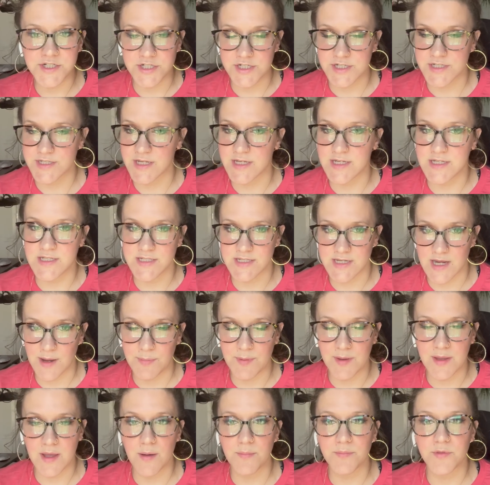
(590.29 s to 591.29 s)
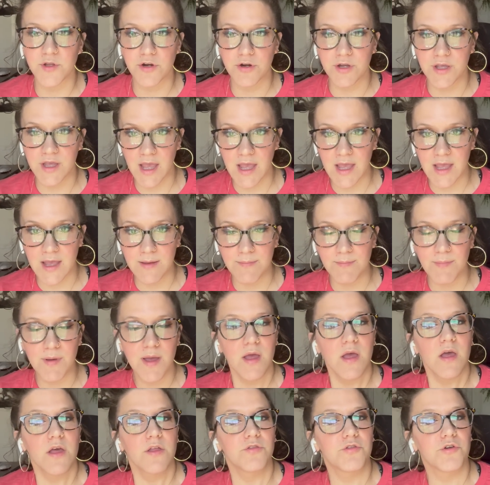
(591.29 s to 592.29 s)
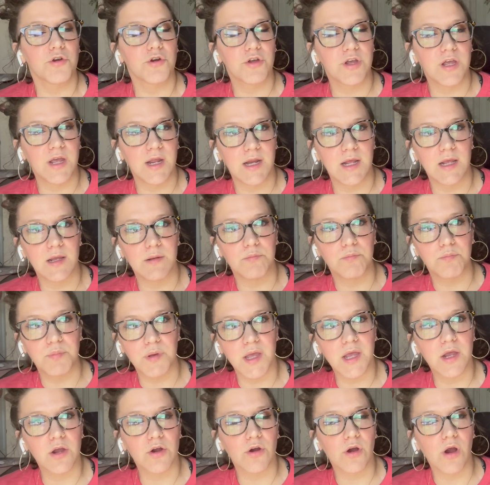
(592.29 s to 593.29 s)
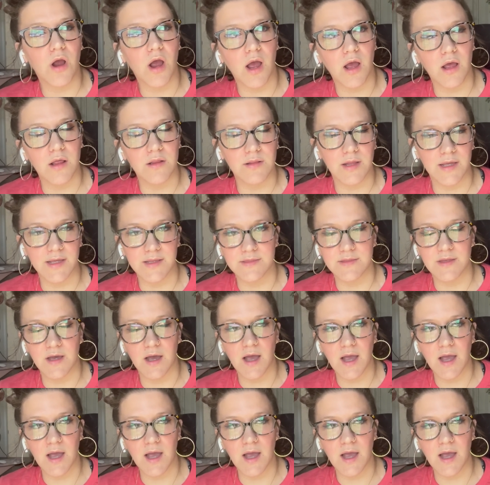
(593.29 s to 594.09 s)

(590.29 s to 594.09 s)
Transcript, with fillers: just like stepping up their game. They're getting bigger, like the